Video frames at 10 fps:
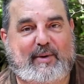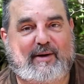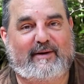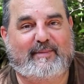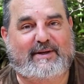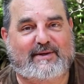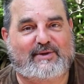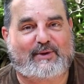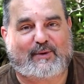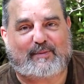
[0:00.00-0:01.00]
partly because
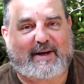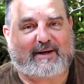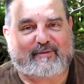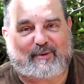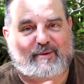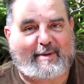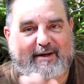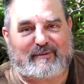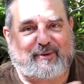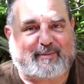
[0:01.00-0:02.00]
it goes back and forth,
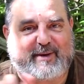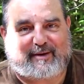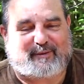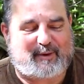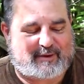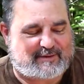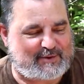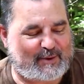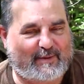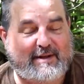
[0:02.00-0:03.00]
back and forth, back and forth.
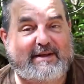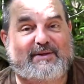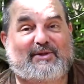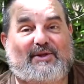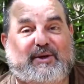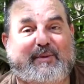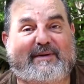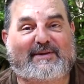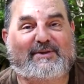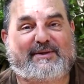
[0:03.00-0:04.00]
So stick
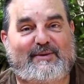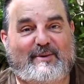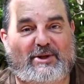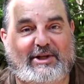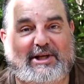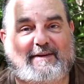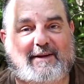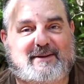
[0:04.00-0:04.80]
with us, we're going to get